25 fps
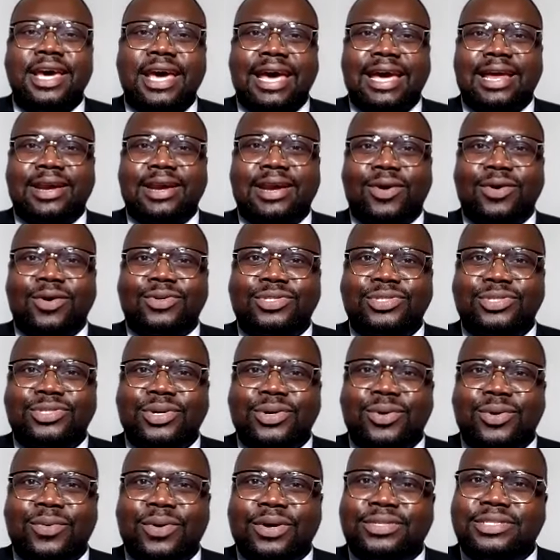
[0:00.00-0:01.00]
And
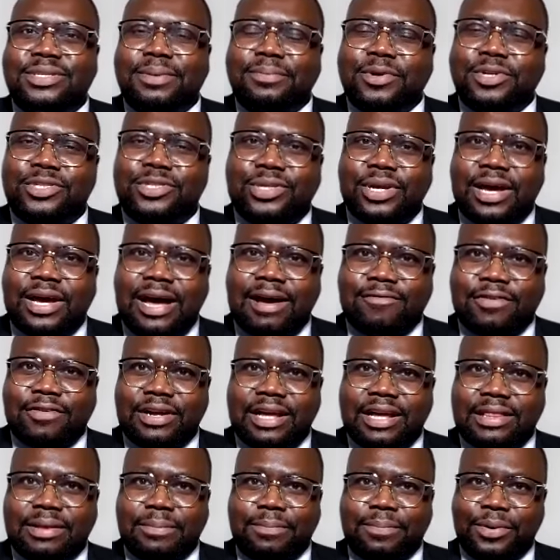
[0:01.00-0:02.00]
also, we're supposed to have
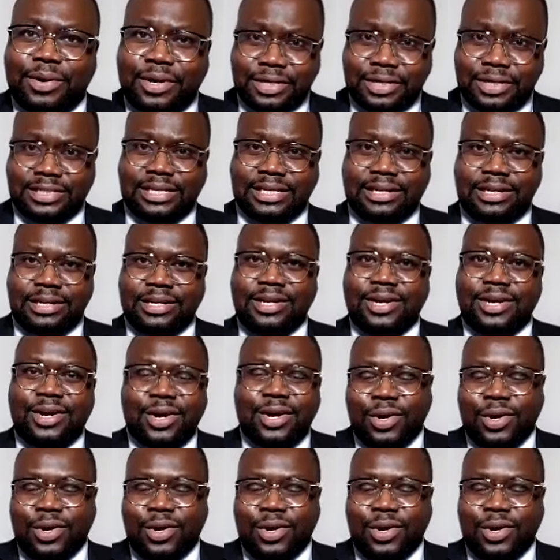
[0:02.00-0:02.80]
another person